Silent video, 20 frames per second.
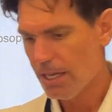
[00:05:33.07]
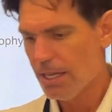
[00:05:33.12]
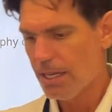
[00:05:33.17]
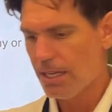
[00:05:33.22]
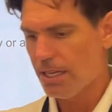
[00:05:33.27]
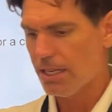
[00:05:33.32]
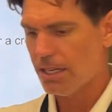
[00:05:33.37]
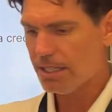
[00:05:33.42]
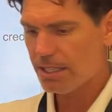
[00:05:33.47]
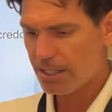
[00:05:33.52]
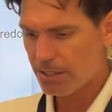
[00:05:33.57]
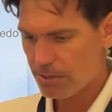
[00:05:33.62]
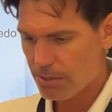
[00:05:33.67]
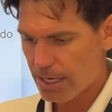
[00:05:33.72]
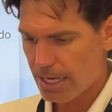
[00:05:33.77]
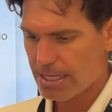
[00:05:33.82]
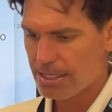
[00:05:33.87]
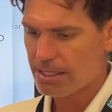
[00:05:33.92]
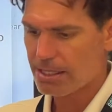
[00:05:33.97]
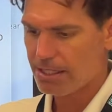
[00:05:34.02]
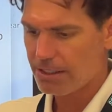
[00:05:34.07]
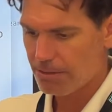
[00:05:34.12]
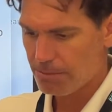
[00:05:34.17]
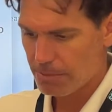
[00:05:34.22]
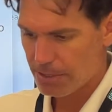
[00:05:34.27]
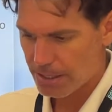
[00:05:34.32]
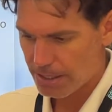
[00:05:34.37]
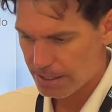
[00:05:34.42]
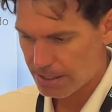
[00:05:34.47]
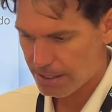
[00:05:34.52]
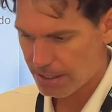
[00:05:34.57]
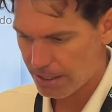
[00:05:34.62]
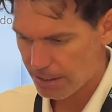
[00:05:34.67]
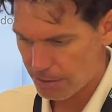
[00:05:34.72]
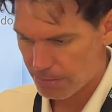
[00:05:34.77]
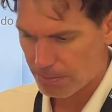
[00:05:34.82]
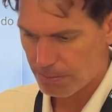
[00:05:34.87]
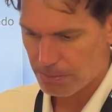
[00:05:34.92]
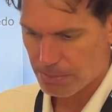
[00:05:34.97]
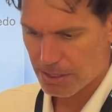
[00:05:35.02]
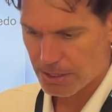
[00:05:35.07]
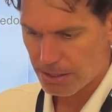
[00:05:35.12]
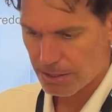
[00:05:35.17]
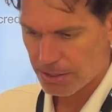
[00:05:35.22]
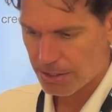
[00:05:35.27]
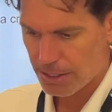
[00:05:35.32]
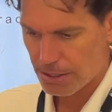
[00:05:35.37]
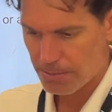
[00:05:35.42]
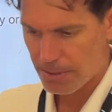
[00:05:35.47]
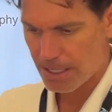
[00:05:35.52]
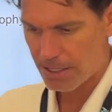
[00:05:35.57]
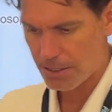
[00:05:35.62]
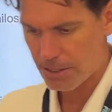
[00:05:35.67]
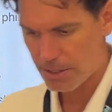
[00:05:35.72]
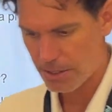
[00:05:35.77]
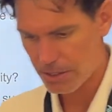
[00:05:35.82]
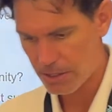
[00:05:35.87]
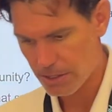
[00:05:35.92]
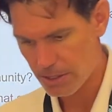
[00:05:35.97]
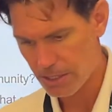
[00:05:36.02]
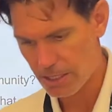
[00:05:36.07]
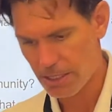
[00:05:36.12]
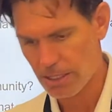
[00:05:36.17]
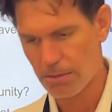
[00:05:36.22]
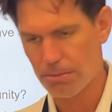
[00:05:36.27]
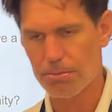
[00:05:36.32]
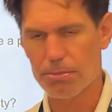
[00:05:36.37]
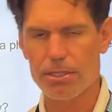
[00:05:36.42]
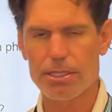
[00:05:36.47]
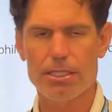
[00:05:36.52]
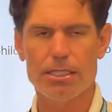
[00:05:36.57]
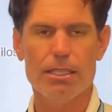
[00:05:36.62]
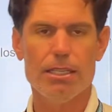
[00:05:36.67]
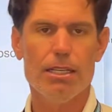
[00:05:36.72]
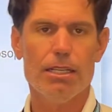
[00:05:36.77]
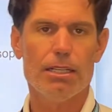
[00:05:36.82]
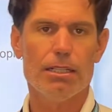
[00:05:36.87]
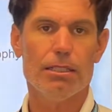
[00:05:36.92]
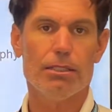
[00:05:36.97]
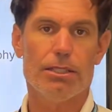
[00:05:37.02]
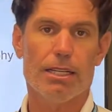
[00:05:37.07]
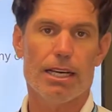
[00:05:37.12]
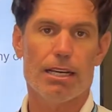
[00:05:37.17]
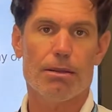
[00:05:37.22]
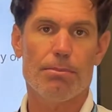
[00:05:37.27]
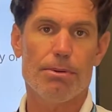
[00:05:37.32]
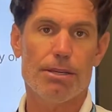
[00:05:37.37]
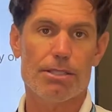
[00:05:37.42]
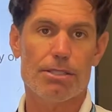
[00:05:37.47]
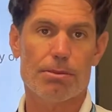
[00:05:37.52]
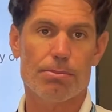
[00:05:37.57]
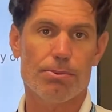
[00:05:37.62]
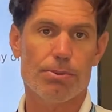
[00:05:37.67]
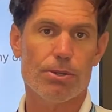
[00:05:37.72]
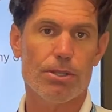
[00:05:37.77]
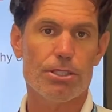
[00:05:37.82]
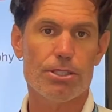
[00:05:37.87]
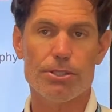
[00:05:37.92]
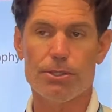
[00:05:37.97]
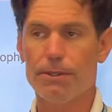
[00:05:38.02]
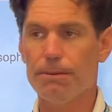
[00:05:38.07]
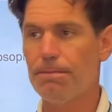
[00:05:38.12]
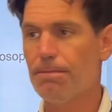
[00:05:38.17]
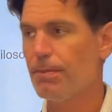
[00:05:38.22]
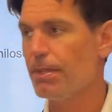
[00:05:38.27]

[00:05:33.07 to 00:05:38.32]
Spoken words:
anything you guys can give me to help me learn about you and help me learn how to best support you,